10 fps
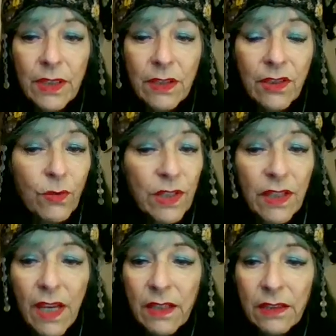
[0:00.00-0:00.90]

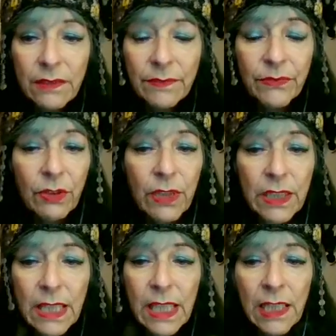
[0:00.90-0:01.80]
suicidal,
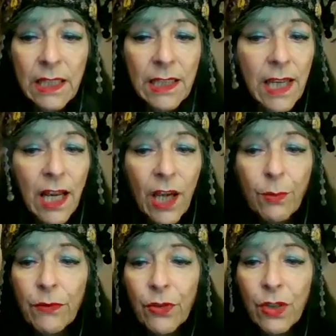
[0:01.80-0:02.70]
crazy, get
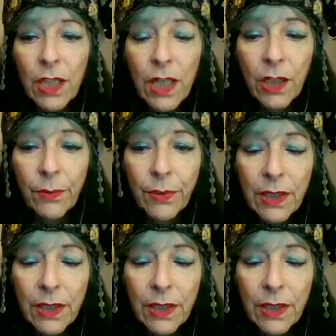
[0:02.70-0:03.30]
help if you need help.